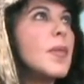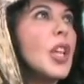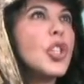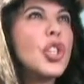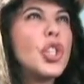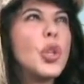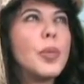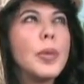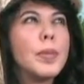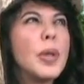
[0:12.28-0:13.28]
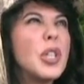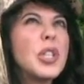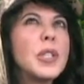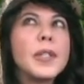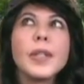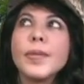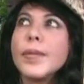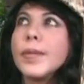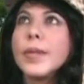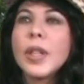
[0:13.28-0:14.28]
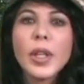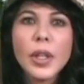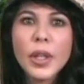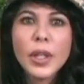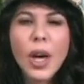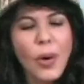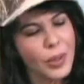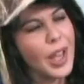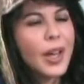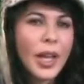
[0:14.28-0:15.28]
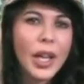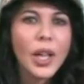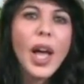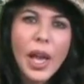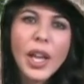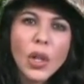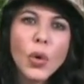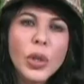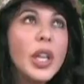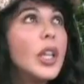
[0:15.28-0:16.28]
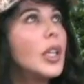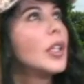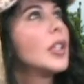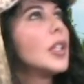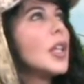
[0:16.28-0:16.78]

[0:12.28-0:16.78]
stupid bird. Oh, now hell, I ain't gonna kill it.